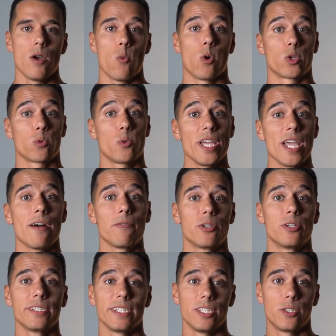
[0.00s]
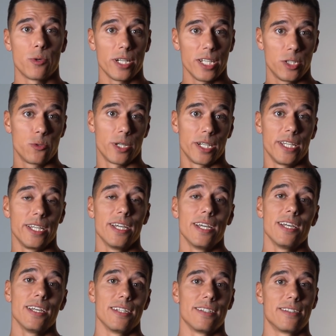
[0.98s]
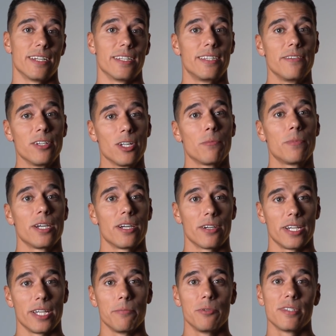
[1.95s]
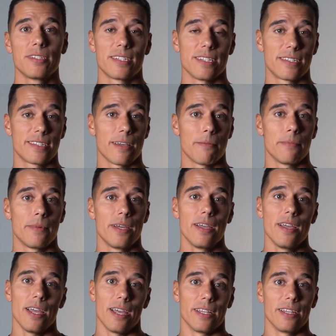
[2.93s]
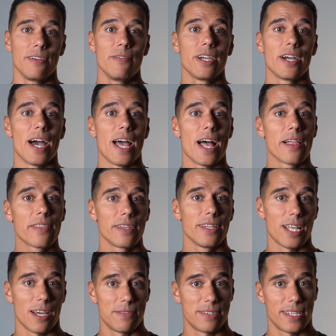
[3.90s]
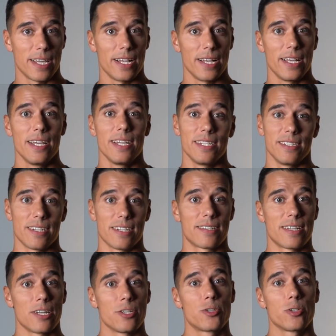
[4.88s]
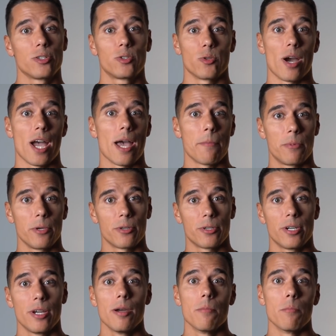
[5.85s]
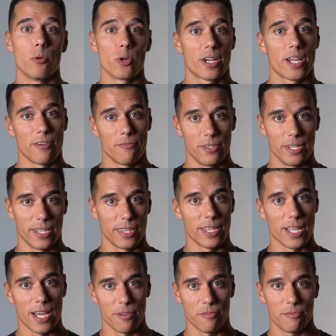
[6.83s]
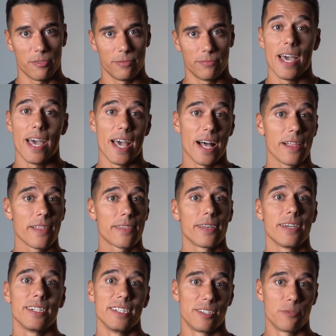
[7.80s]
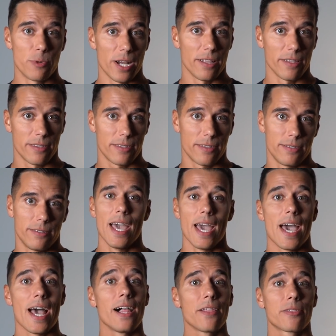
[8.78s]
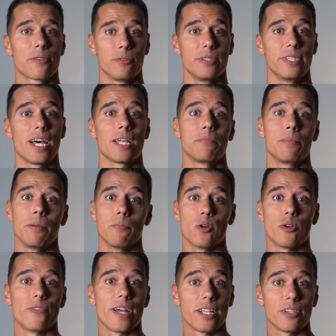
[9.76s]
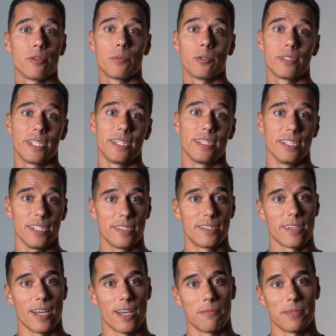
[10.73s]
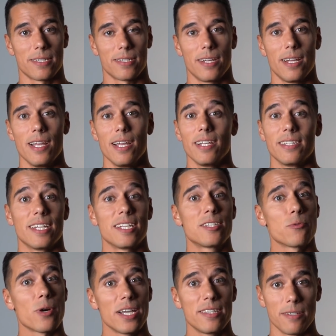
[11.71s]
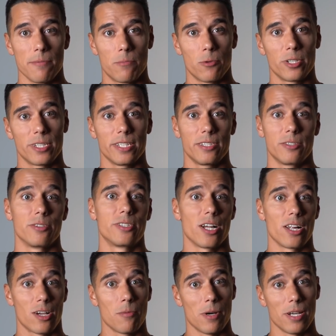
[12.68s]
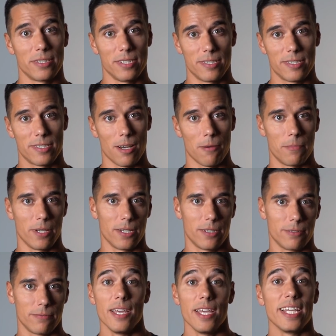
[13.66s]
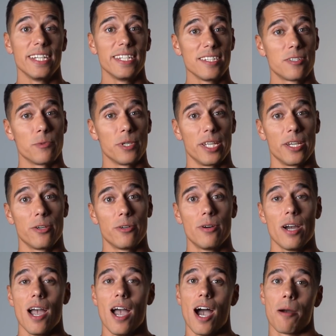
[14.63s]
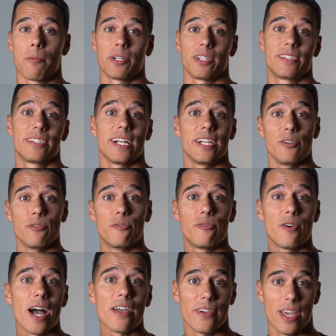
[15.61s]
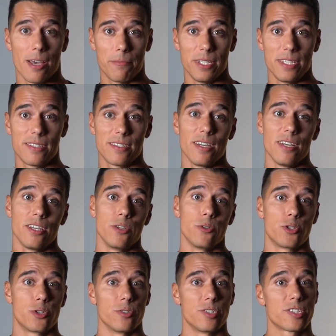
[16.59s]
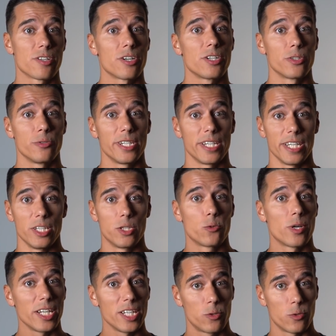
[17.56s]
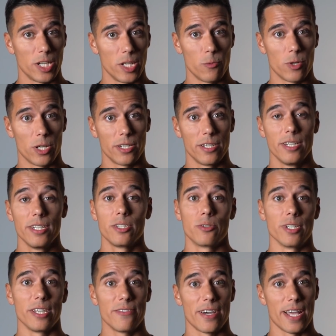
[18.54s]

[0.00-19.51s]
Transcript: What we have learned in 2020 is that developing our immune system and living a healthy lifestyle is essential to a happier, more confident life. Health is wealth. Health could not be more valuable than these times. That's why it's important to talk about this topic. In this video, I'm gonna tell you 5 habits you should start doing in 2021 to live a